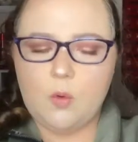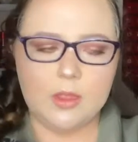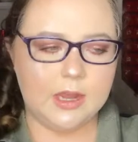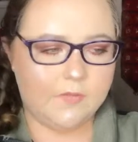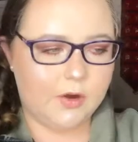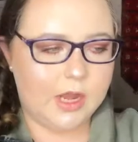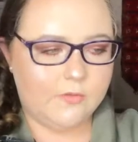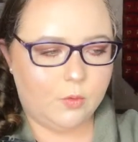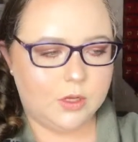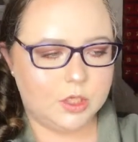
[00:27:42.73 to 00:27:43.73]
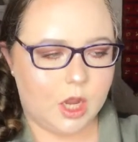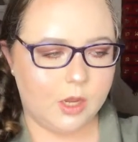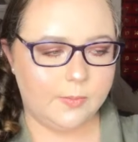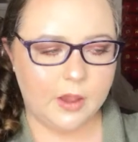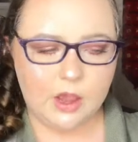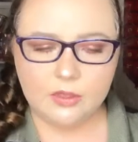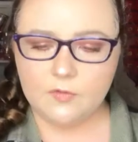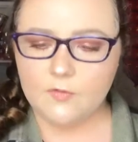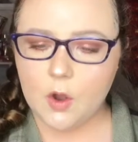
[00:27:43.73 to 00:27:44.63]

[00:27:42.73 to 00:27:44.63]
the one that I've heard everyone talk about. The